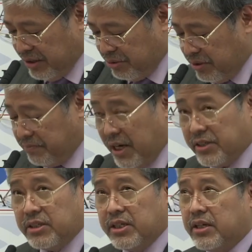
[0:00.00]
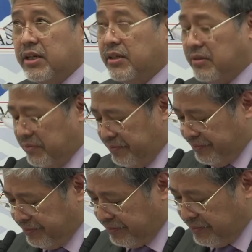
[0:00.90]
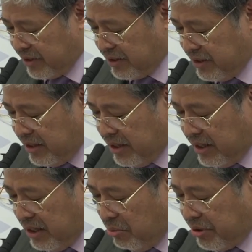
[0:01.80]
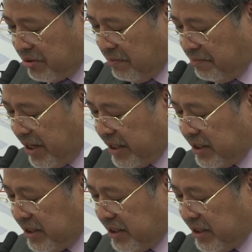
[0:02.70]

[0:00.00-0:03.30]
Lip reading: through the past decade, with combined